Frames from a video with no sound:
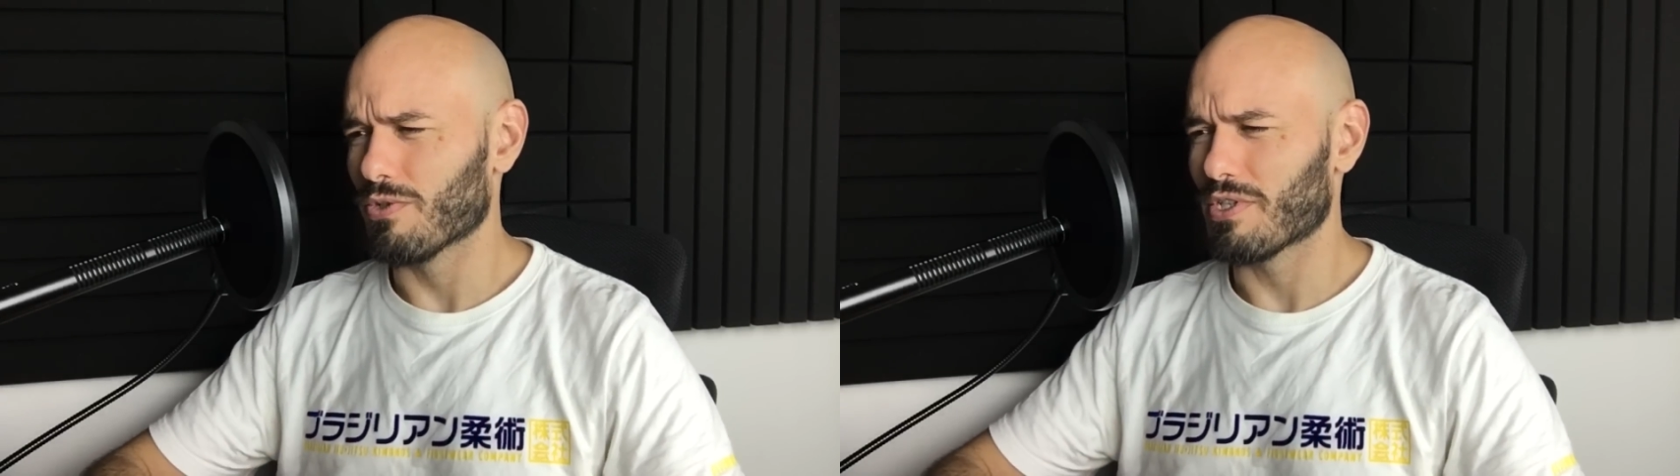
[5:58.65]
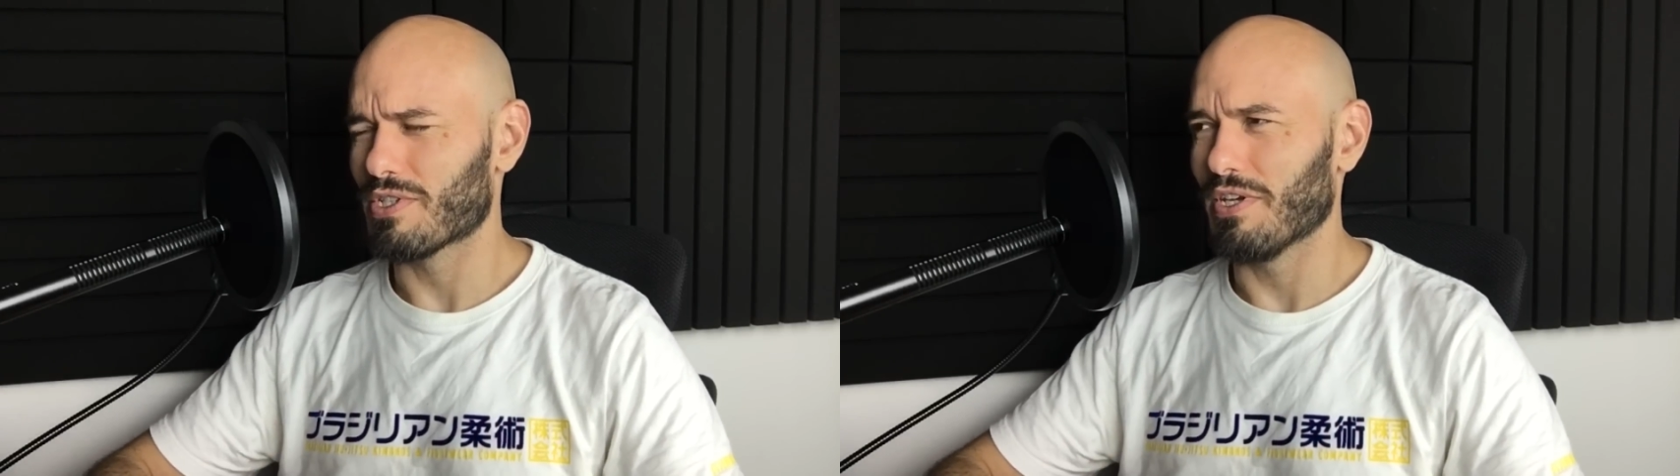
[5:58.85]

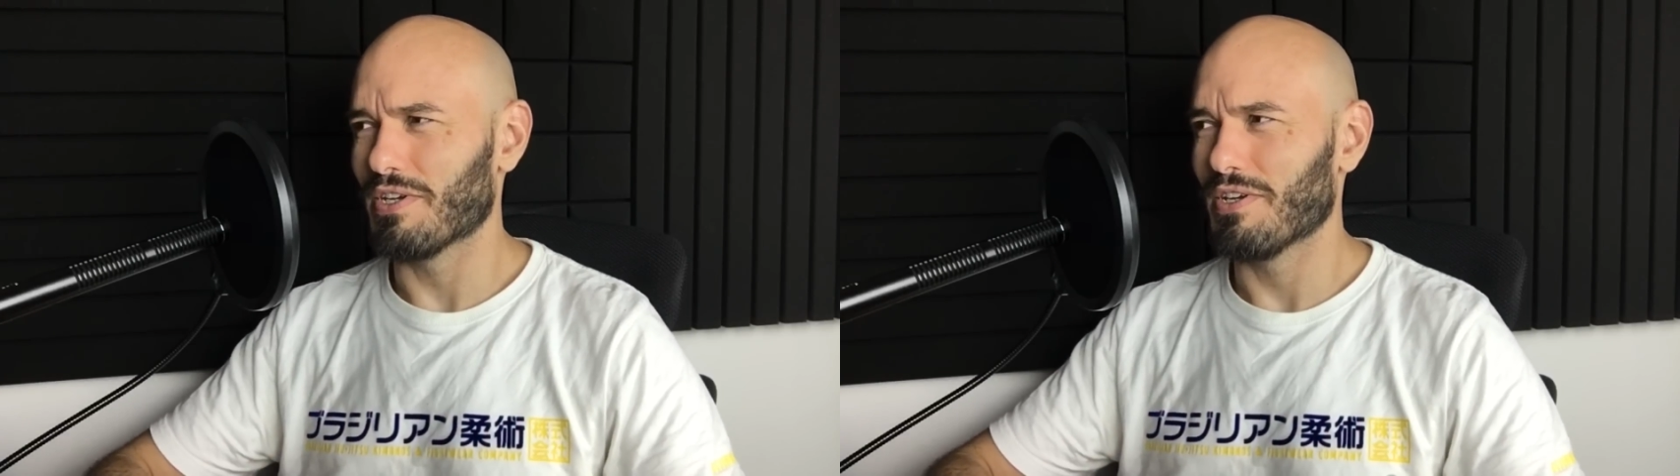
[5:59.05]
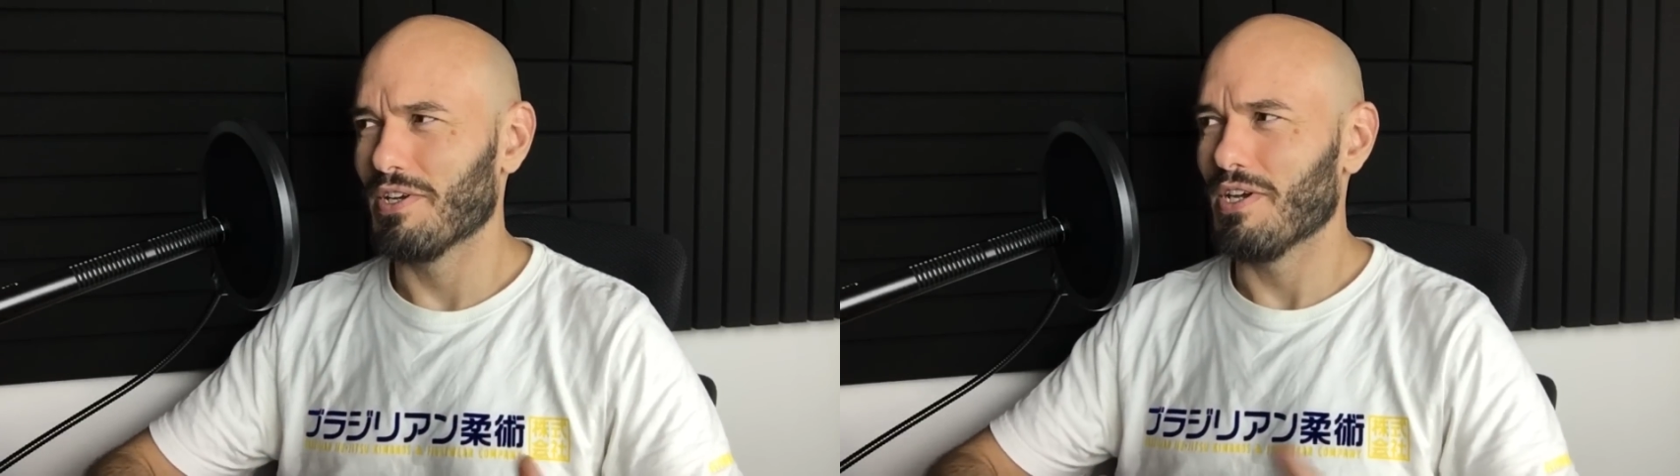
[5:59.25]
It's
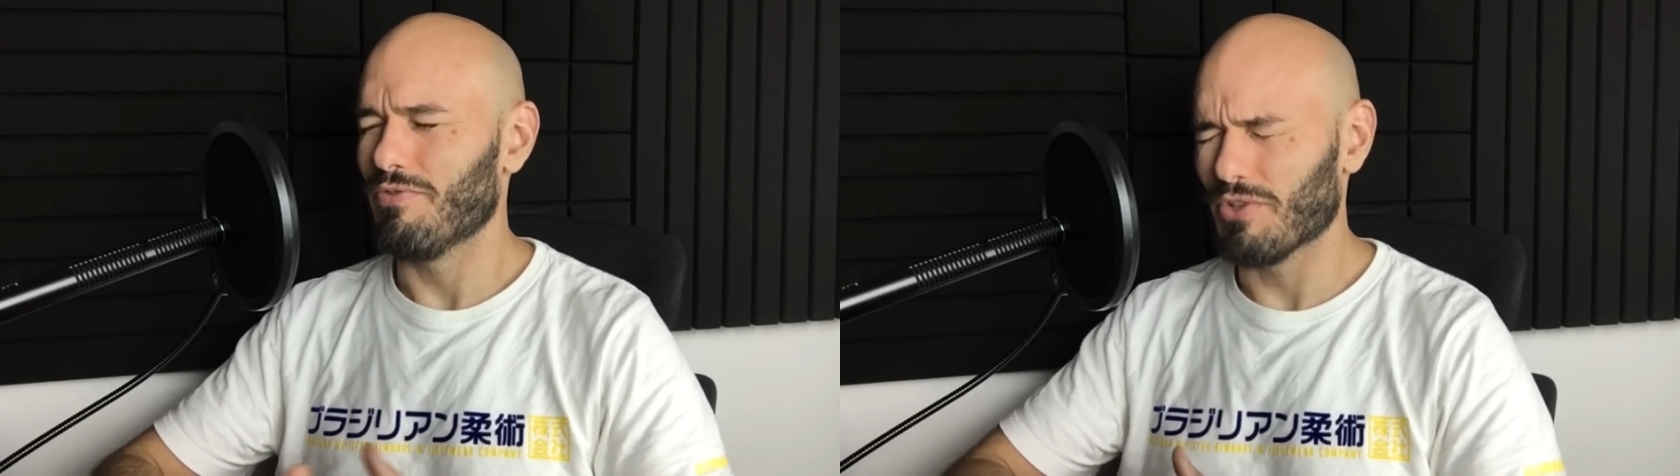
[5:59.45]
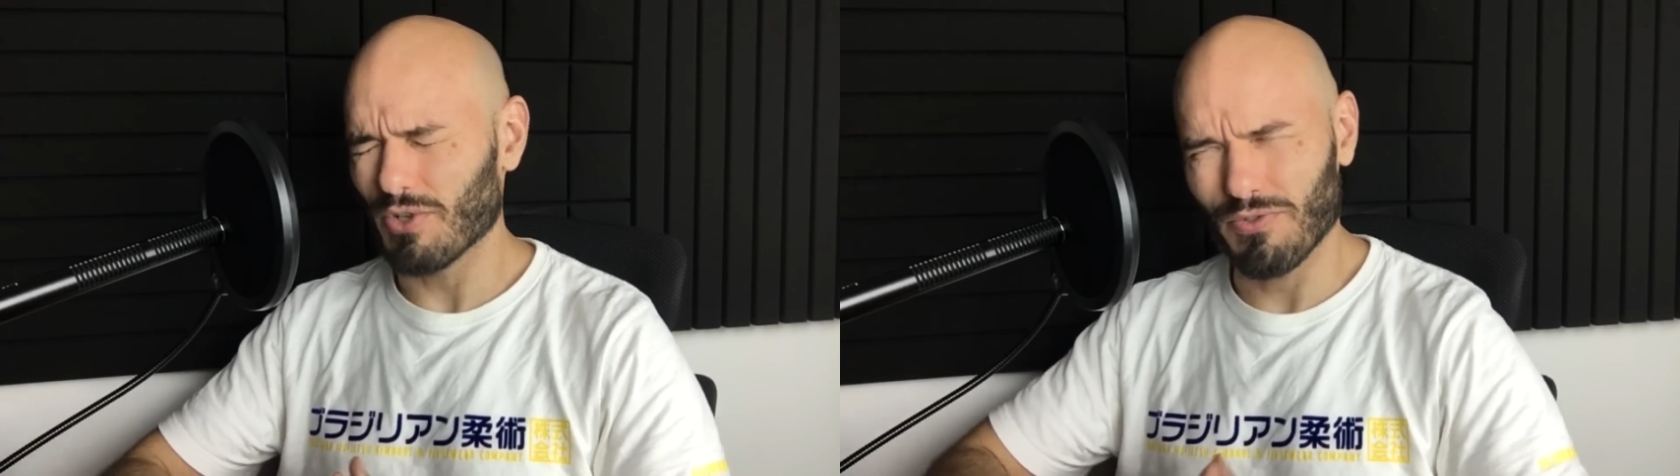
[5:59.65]
like if you
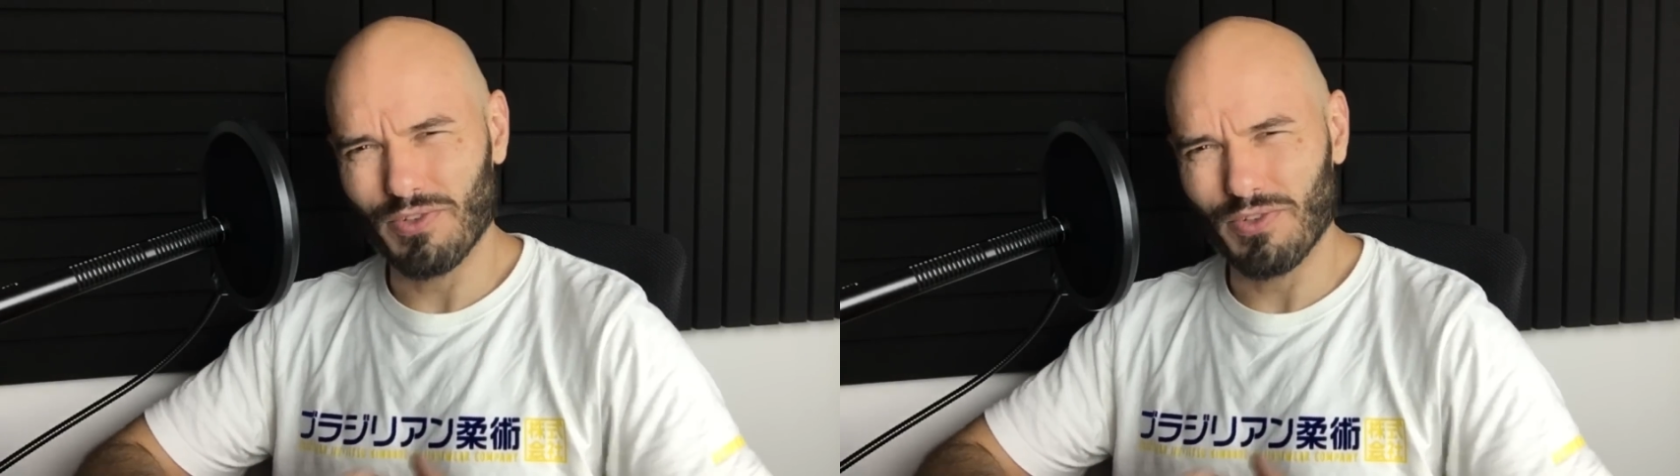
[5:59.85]
took